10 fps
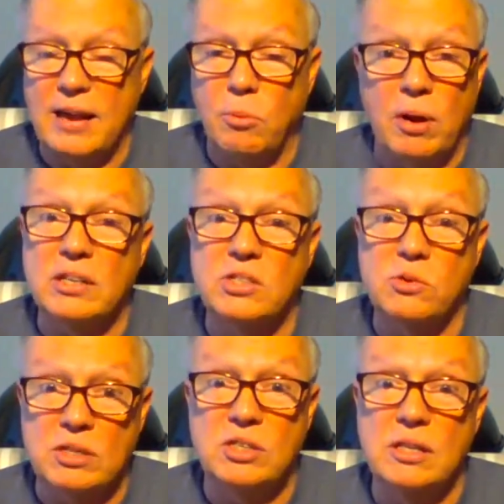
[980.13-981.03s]
Anyone
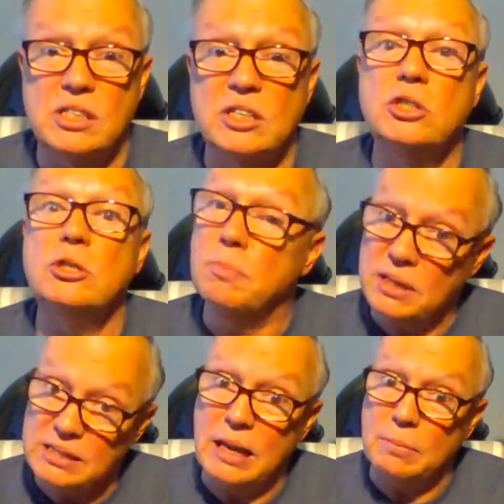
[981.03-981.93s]
else runs into this issue,
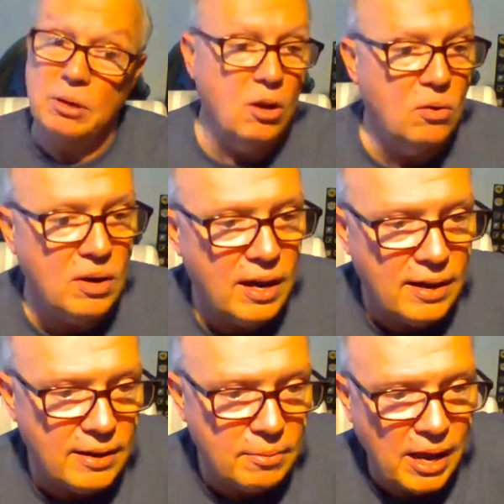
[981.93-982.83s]
please let me know,
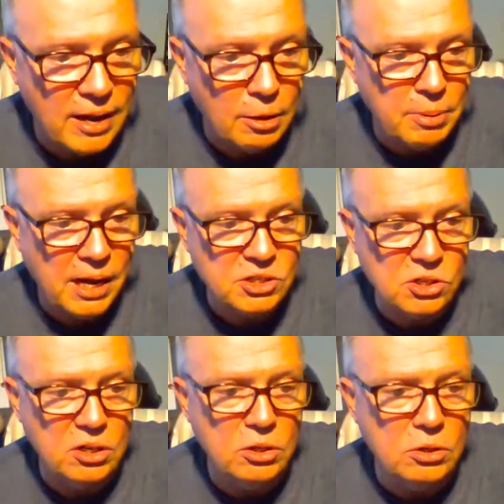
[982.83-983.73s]
and I'll
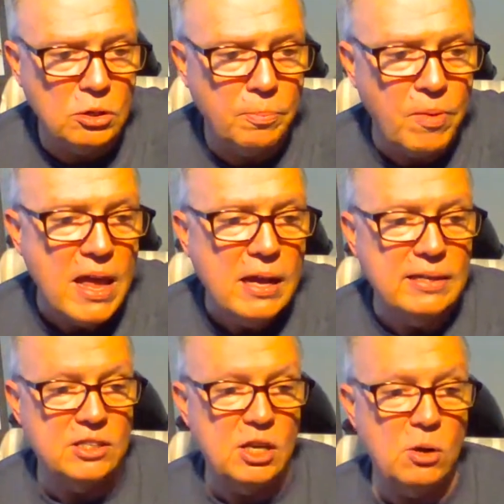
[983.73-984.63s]
pass it on to YouTube.
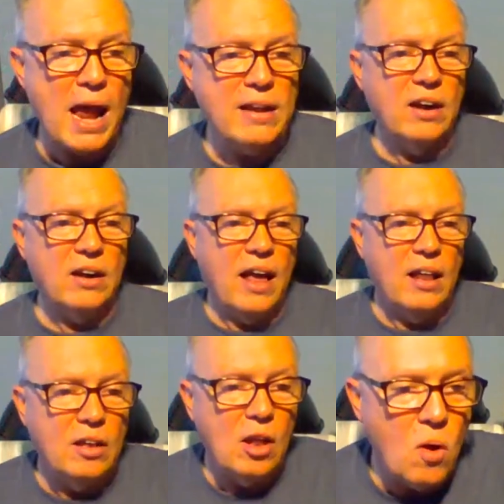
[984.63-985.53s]
Desi Wagner,
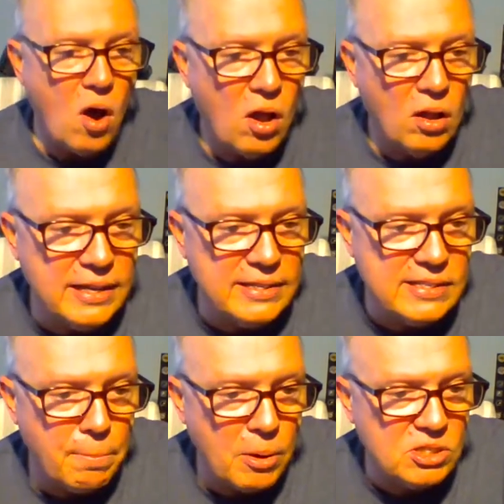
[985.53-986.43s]
hello all. It's
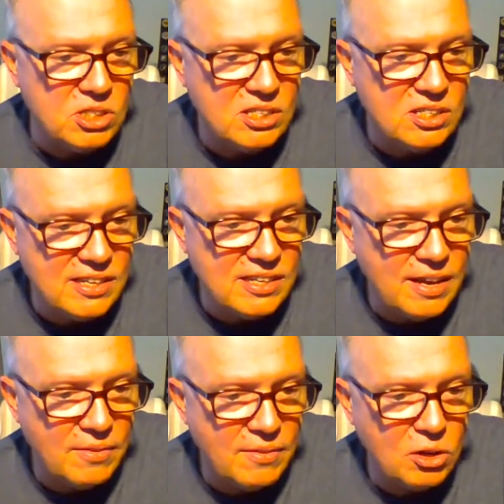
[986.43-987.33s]
about
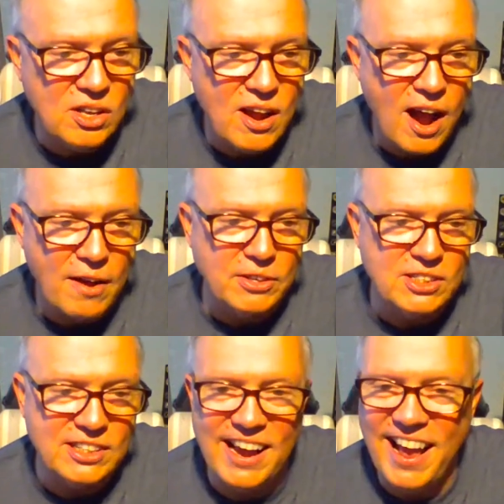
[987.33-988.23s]
67 degrees in the
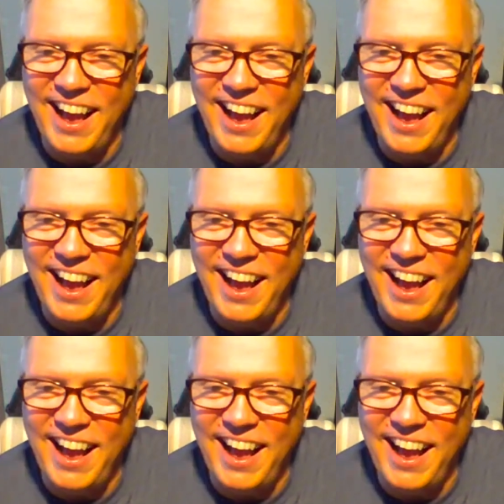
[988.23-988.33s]
office.